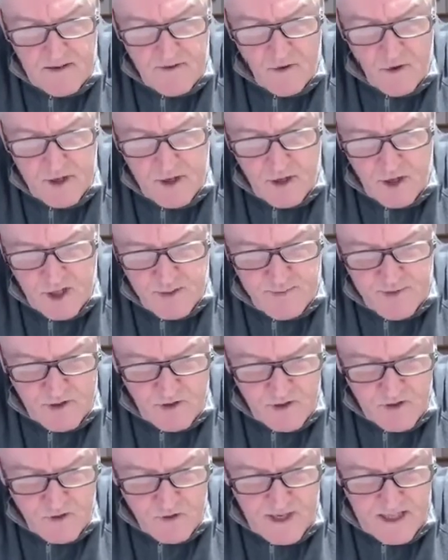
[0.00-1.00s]
Avoid
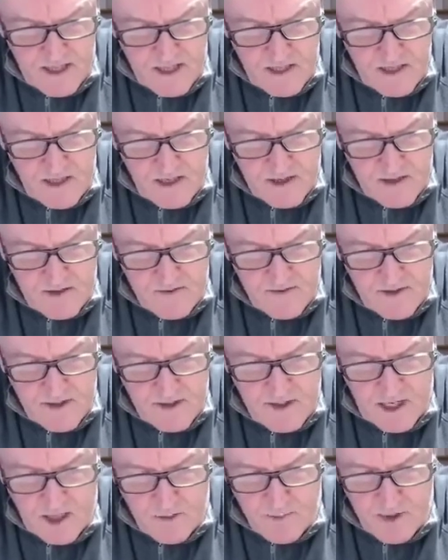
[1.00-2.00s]
hospitals where there's lots of
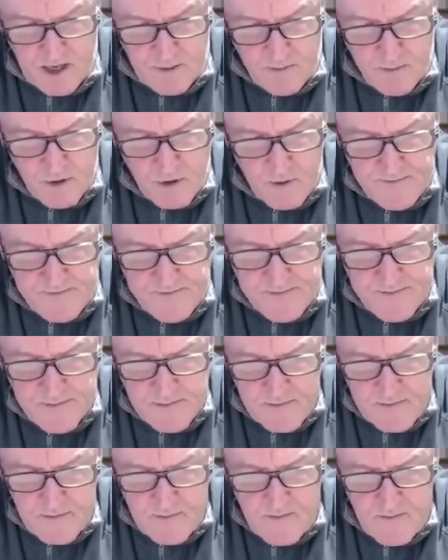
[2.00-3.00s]
sick people.
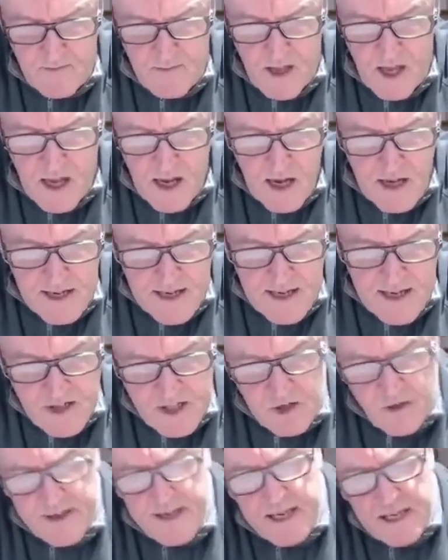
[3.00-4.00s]
Now
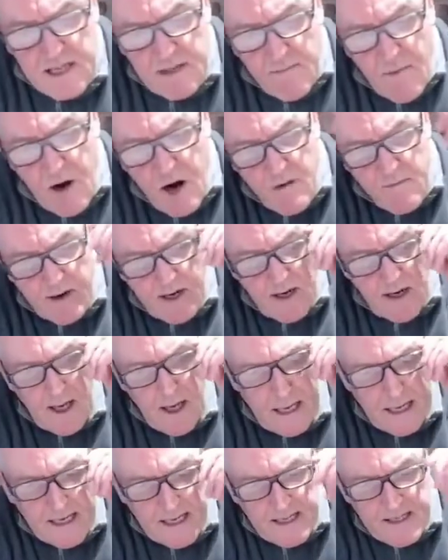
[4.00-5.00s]
it's looking at the moment
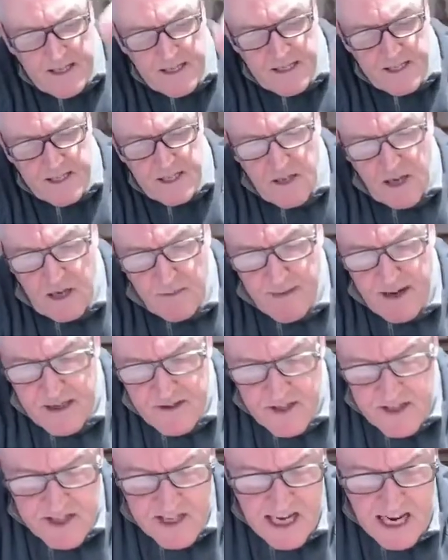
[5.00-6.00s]
like this has got
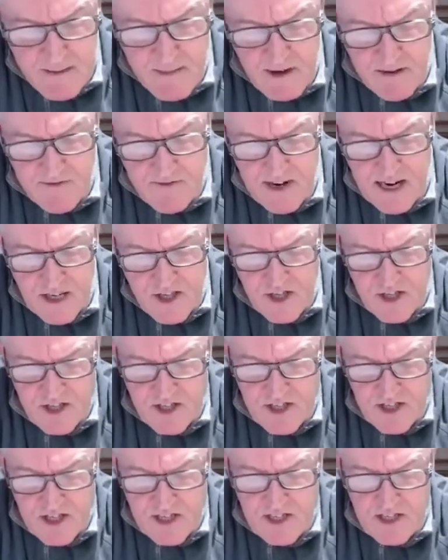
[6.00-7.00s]
about the same
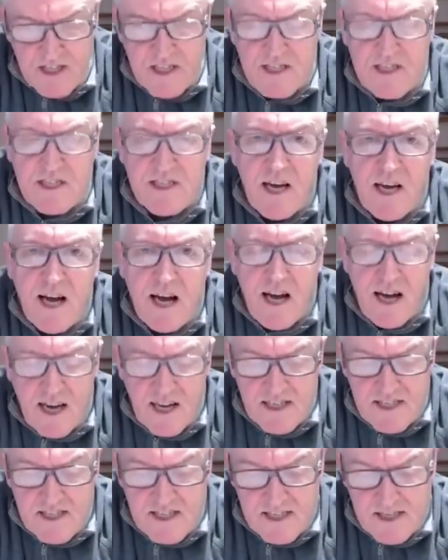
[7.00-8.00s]
infectiousness as the
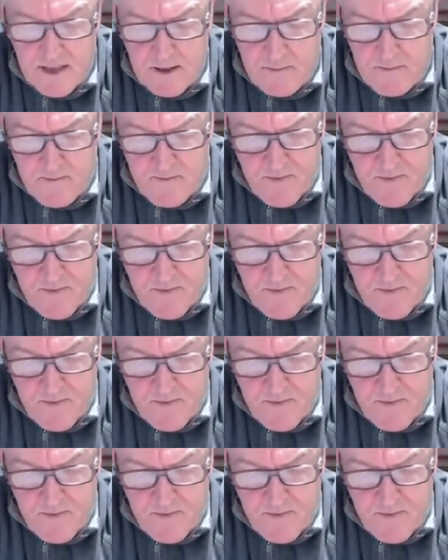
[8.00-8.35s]
SARS,